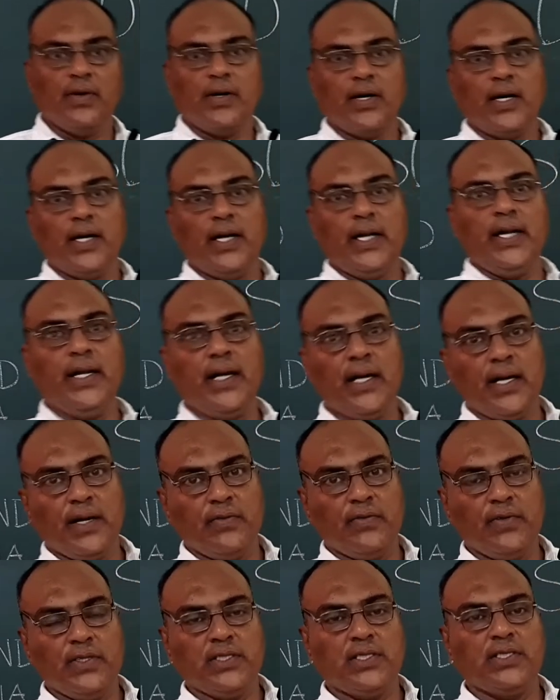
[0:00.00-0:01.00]
India,
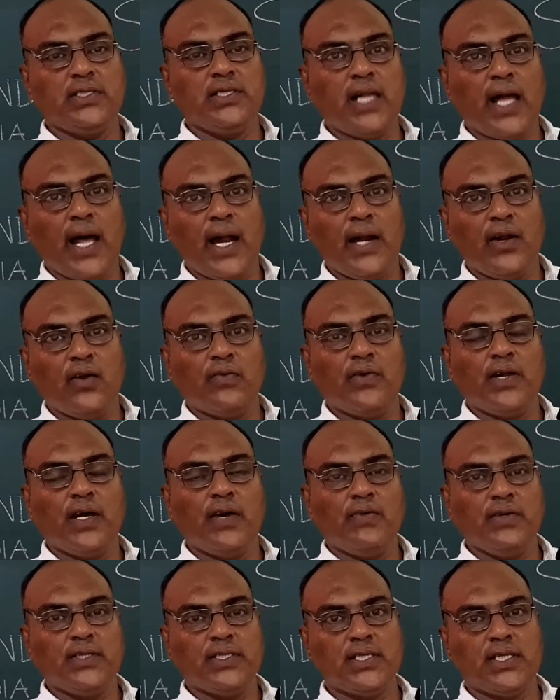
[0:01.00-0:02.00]
which is land of
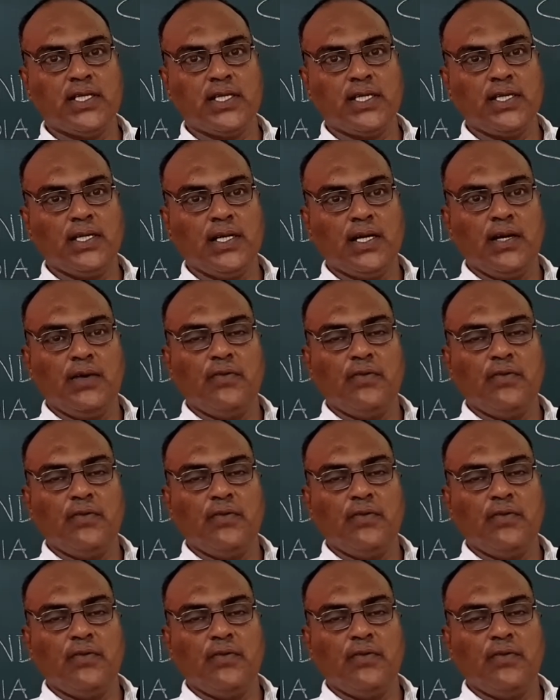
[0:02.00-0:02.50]
diversity.